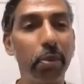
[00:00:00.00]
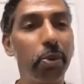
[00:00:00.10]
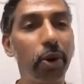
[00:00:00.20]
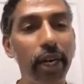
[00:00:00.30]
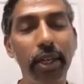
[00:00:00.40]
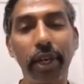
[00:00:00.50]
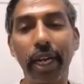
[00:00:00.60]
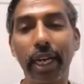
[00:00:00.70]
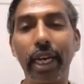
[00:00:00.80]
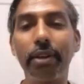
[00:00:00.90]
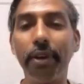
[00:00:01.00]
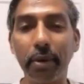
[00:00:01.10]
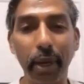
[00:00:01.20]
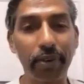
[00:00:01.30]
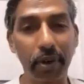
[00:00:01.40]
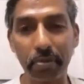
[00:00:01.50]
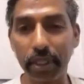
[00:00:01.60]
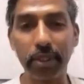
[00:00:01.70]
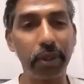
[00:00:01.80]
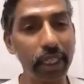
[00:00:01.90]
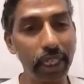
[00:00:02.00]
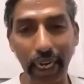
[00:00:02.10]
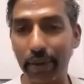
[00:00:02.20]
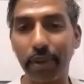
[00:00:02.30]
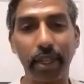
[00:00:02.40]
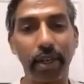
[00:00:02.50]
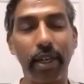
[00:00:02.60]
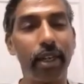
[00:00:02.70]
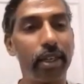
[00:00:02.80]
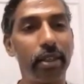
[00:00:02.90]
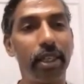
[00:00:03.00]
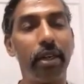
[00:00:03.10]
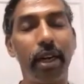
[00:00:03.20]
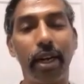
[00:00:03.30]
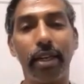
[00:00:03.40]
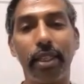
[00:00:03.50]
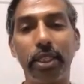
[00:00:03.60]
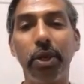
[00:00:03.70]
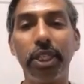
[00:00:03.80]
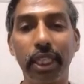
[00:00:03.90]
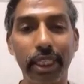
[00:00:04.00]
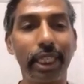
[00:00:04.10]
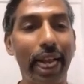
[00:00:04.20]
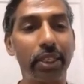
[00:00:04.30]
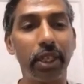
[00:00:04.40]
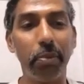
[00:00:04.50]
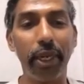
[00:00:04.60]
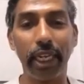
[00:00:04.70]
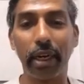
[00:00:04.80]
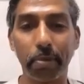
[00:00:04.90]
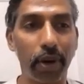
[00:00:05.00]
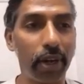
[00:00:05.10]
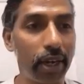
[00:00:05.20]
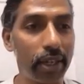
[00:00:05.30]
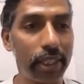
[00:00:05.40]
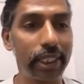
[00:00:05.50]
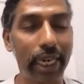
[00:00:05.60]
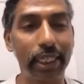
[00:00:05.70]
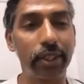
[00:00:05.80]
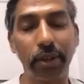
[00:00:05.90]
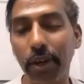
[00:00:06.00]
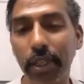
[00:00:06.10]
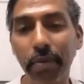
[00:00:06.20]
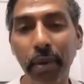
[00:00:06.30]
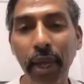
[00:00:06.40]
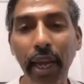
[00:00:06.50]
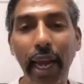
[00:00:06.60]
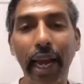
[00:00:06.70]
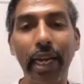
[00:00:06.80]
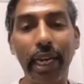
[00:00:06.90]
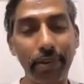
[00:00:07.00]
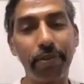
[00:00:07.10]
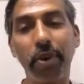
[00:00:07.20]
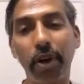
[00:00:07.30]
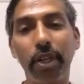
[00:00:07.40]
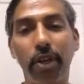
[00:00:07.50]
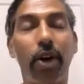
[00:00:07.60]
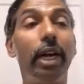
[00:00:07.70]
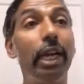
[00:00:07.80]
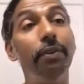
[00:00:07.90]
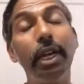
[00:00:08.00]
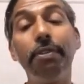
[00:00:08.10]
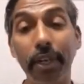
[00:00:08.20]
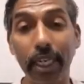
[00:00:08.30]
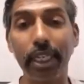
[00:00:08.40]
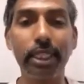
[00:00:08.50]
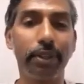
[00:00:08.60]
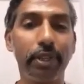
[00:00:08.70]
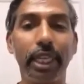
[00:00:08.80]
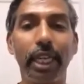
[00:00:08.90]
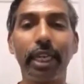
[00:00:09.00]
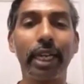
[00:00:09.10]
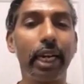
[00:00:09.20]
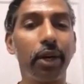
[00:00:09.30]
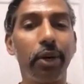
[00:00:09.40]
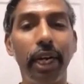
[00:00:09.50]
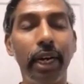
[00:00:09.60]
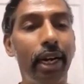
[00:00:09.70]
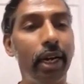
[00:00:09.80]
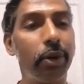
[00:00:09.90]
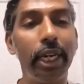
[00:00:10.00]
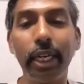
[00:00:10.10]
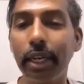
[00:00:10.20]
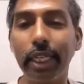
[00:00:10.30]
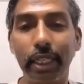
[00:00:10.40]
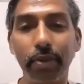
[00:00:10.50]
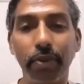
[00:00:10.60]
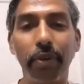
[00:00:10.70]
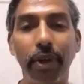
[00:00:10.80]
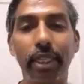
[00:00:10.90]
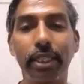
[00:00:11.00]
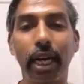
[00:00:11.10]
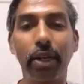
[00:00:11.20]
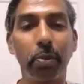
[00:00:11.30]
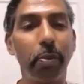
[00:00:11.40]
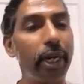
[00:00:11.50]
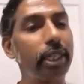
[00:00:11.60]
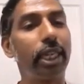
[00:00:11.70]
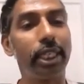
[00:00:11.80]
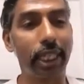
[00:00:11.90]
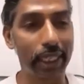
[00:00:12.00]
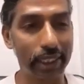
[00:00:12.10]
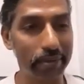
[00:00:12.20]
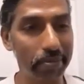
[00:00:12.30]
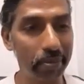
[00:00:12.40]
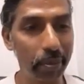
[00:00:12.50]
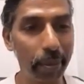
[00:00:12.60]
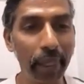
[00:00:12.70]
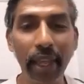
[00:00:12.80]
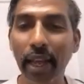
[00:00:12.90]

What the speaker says: Once deployed, you can collect feedback from the students again, whether the solution is actually meeting up the standards or not. And if not, or even if it is, we still can get into an iteration where we can start to better the designs.